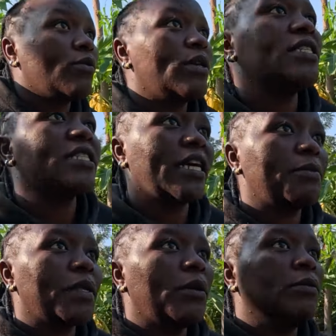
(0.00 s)
1 week's
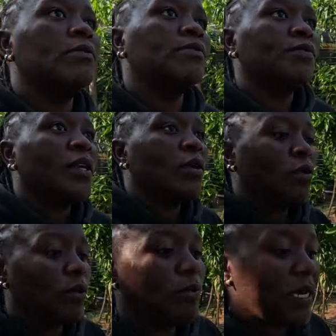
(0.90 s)
time now,
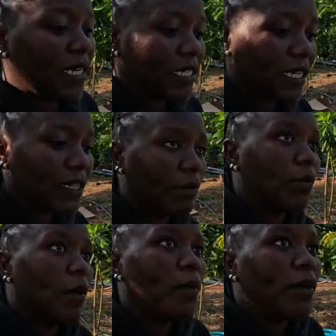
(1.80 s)
we'll be eating the
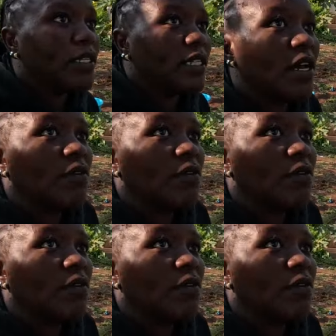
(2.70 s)
pawpaws